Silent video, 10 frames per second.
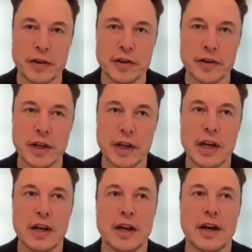vote.
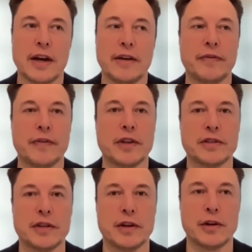Um,
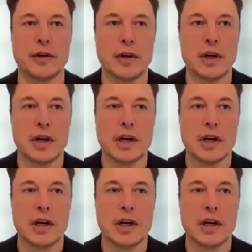so